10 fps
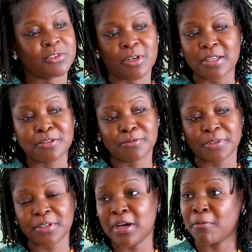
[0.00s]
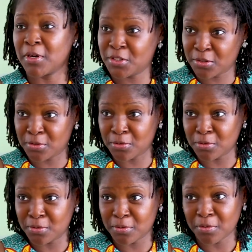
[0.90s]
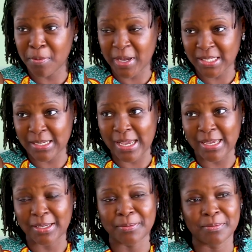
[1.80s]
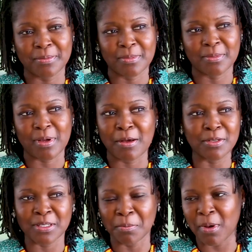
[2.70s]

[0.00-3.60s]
trying to figure out what to do with my time. I was a